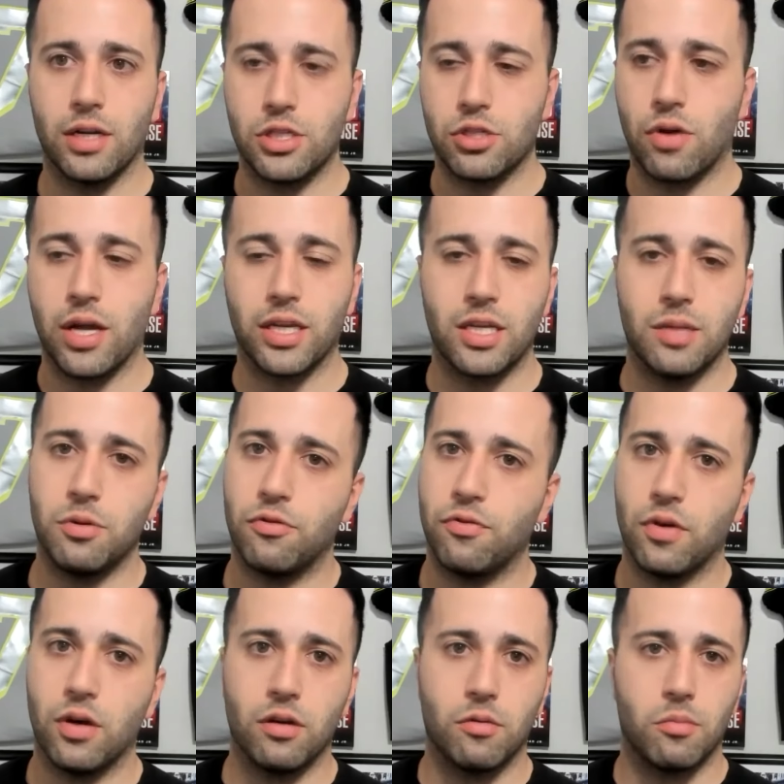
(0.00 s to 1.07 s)
Try and keep it
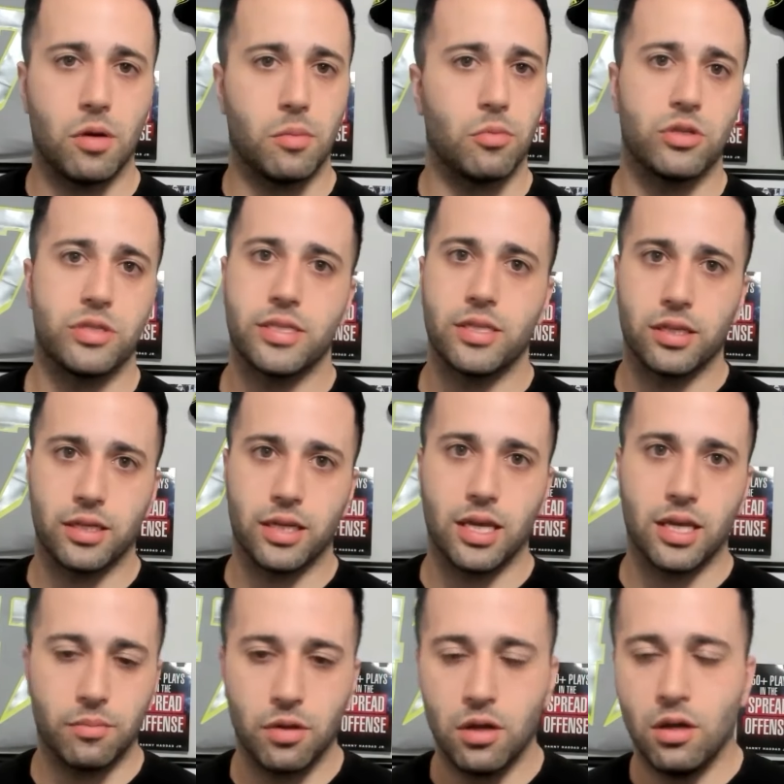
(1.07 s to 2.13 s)
fun. Remember, it's still a
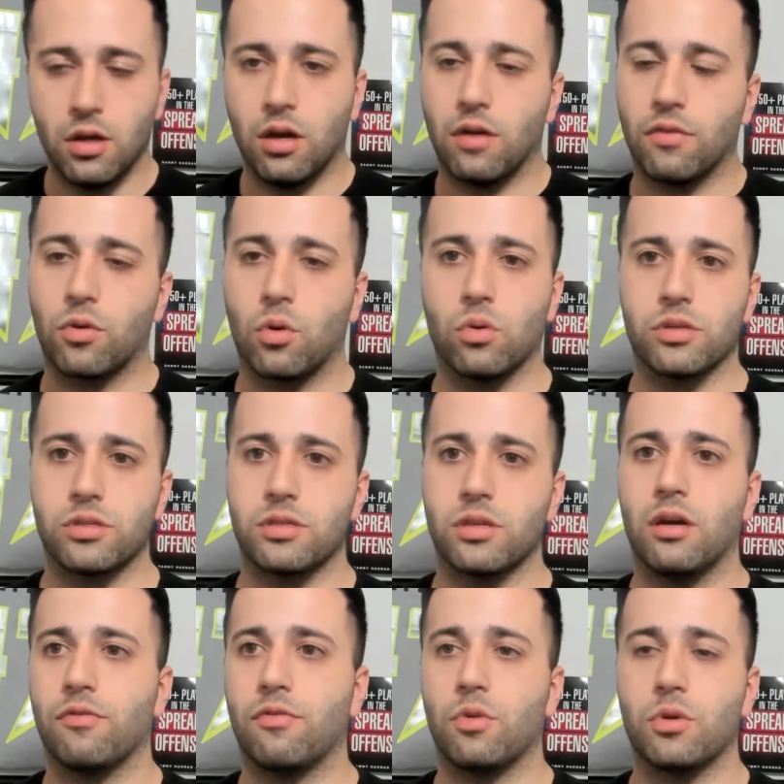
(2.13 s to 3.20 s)
game. Of course,
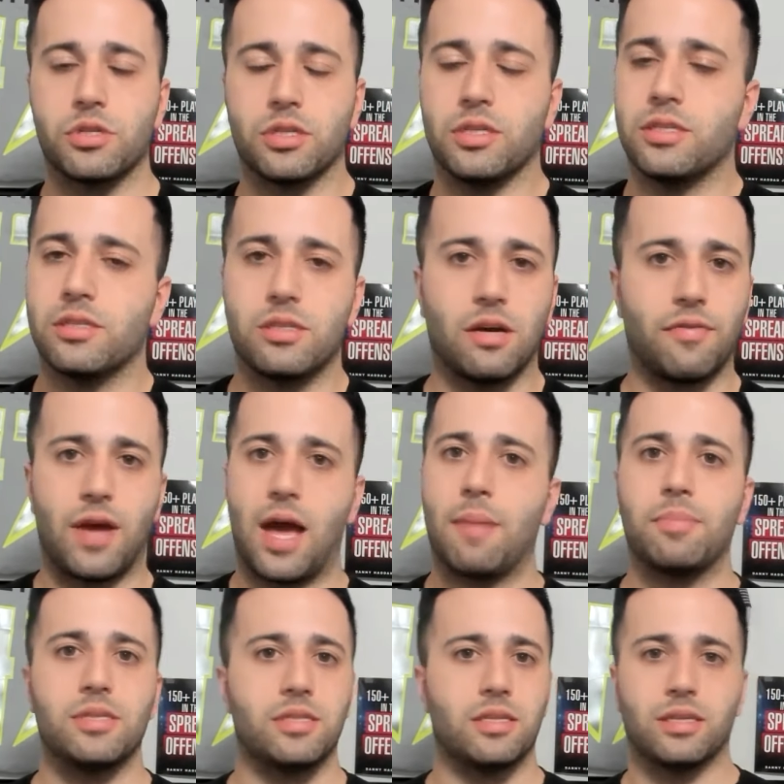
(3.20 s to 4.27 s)
unfortunately, stuff
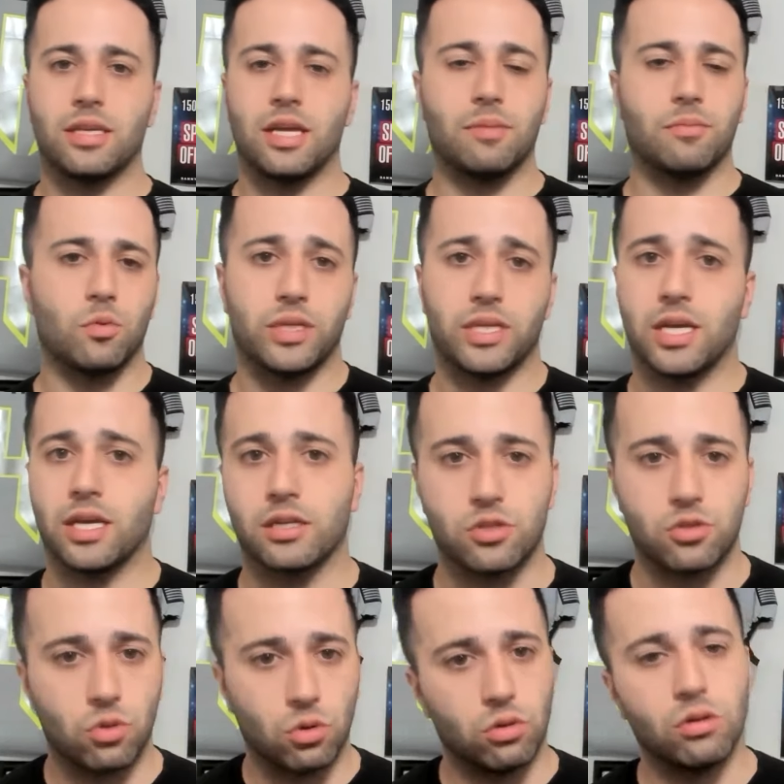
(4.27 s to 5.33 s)
happens in the game that we can't
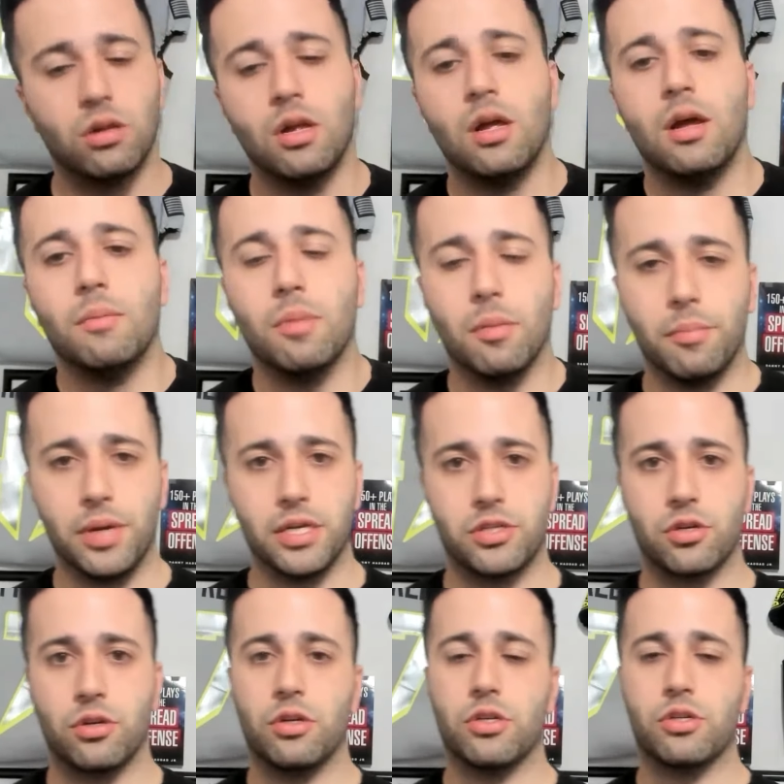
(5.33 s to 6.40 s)
control, but make
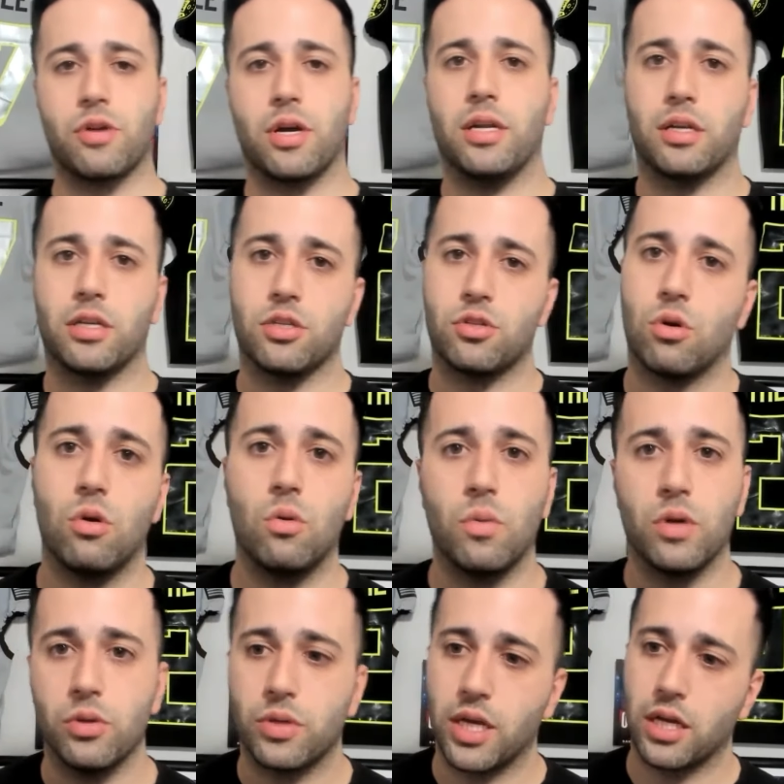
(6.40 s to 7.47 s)
sure you're trying to control
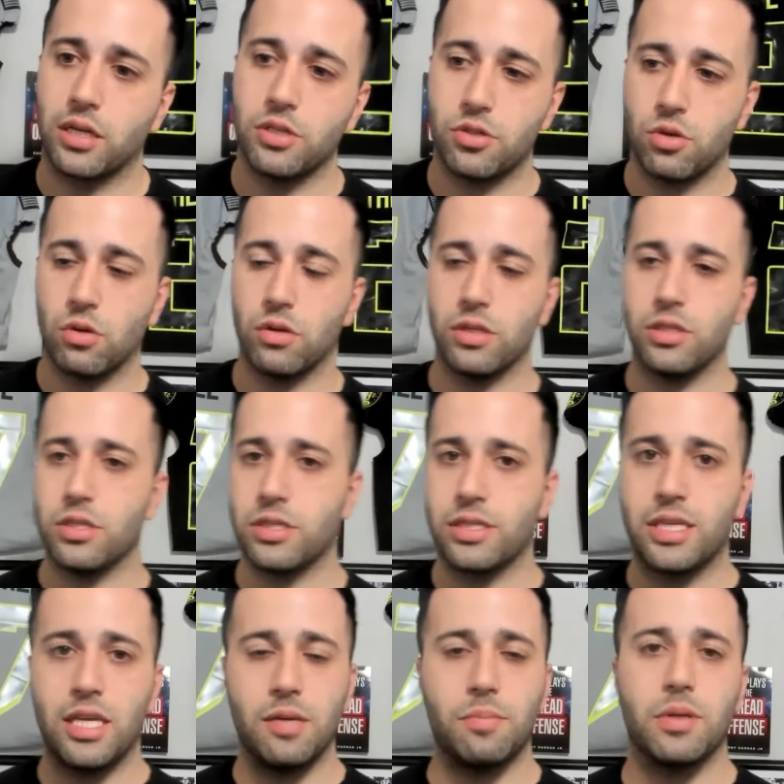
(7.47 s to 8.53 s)
what you can control and
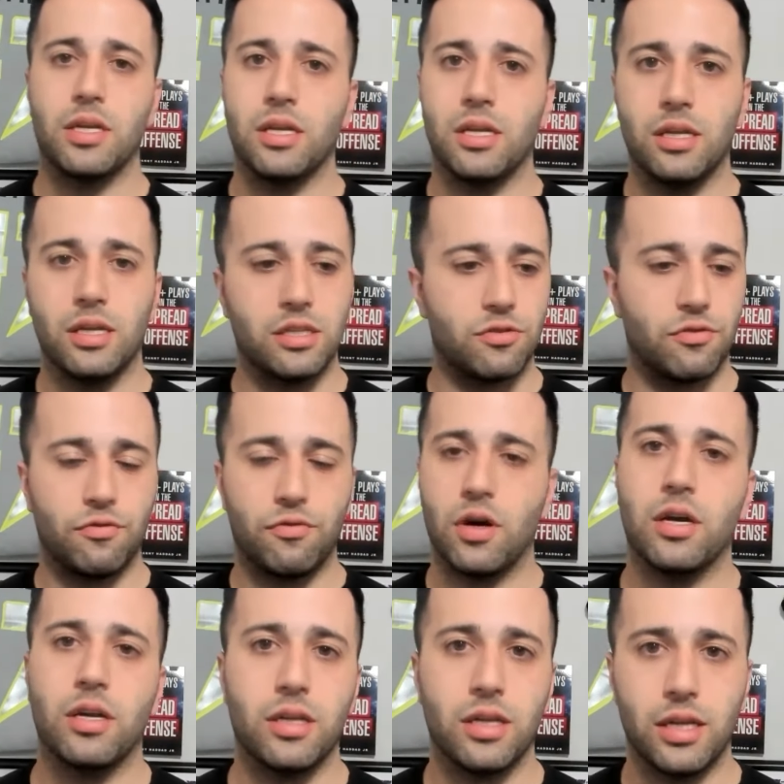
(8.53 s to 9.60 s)
just keep it as
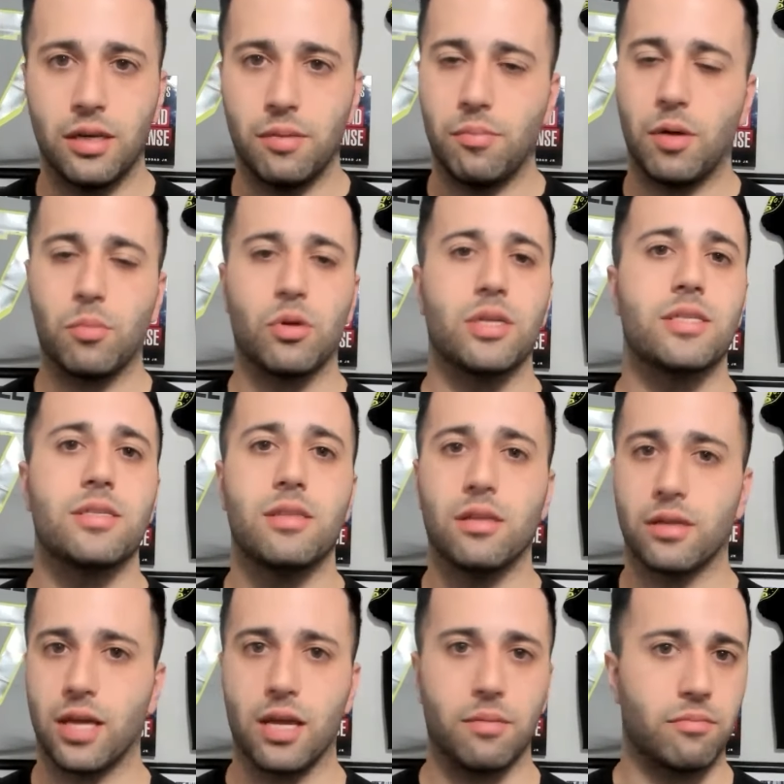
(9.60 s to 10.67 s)
fun. And remember, it's still
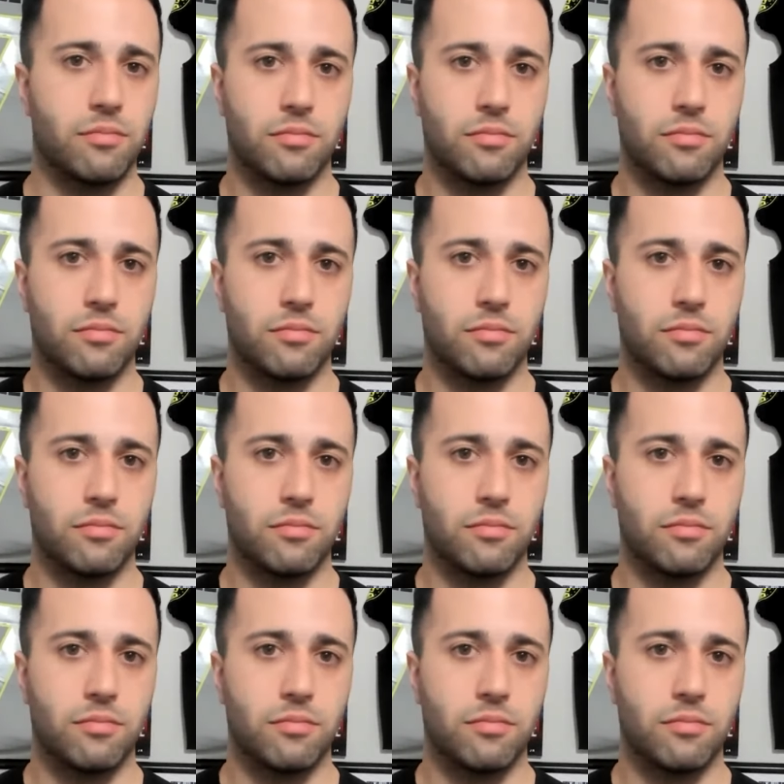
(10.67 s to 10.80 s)
a game.